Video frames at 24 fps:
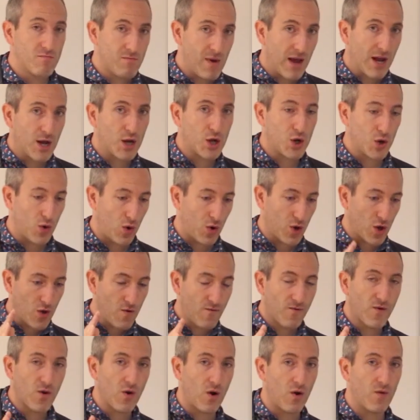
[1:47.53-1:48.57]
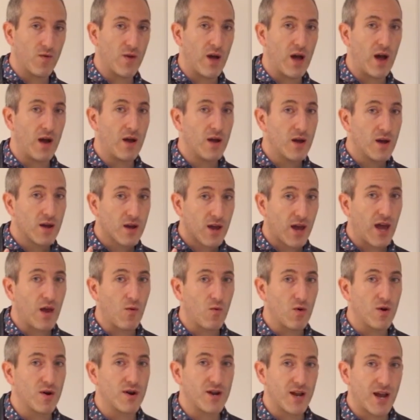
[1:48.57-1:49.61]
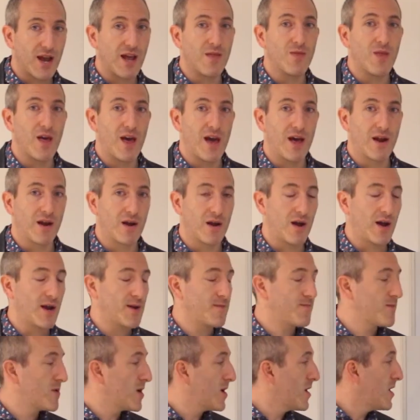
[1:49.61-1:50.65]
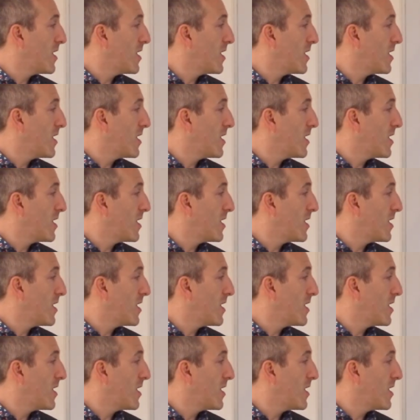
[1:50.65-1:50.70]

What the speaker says: Make sure you've got that keyword in the headline.